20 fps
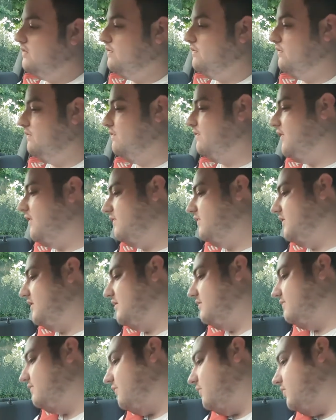from 50
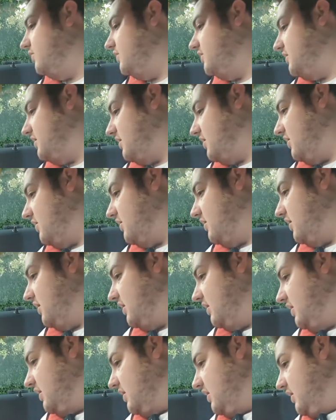to 40 to
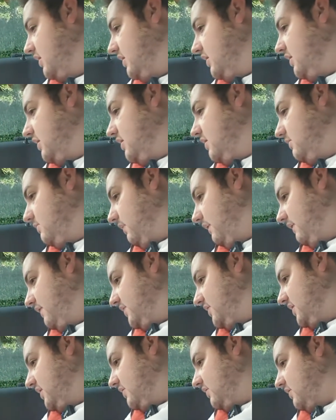30. We've
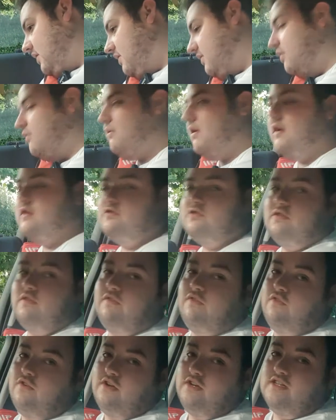still got
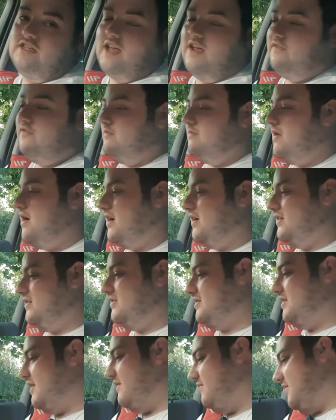347
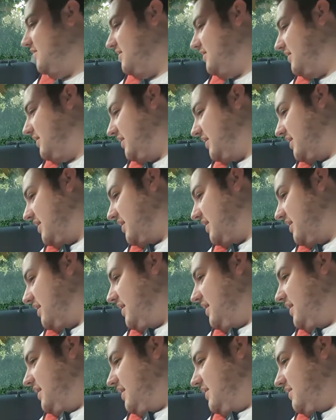miles left on the
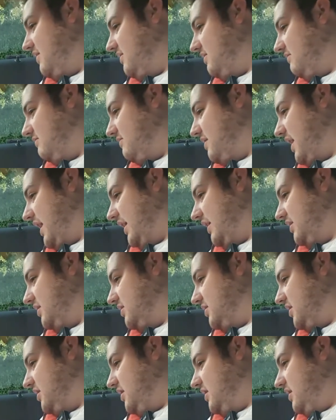
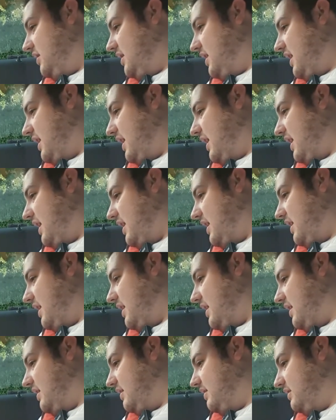range.
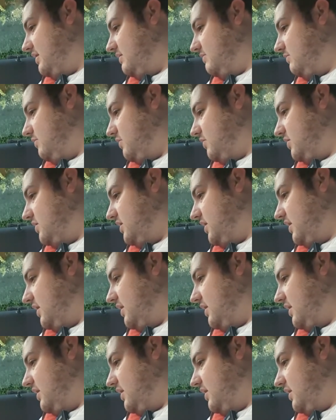And what's it